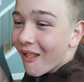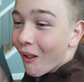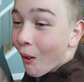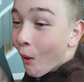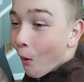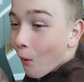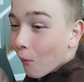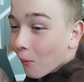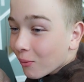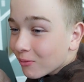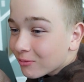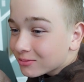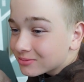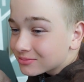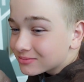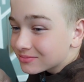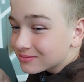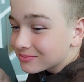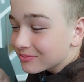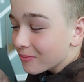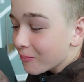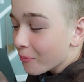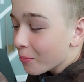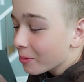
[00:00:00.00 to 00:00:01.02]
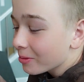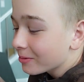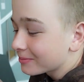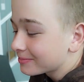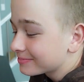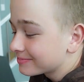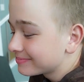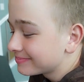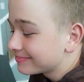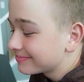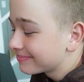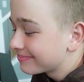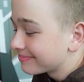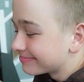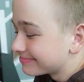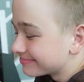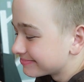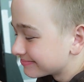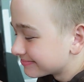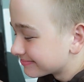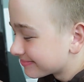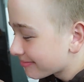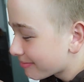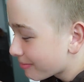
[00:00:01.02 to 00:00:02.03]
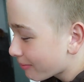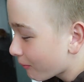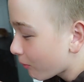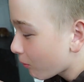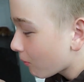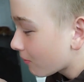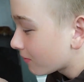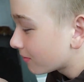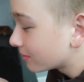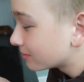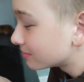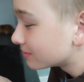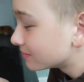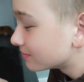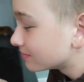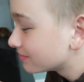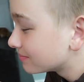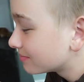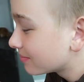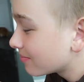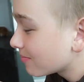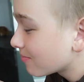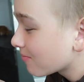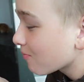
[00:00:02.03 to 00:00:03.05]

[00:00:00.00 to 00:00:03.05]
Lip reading: Nathaniel is eating them like a taco,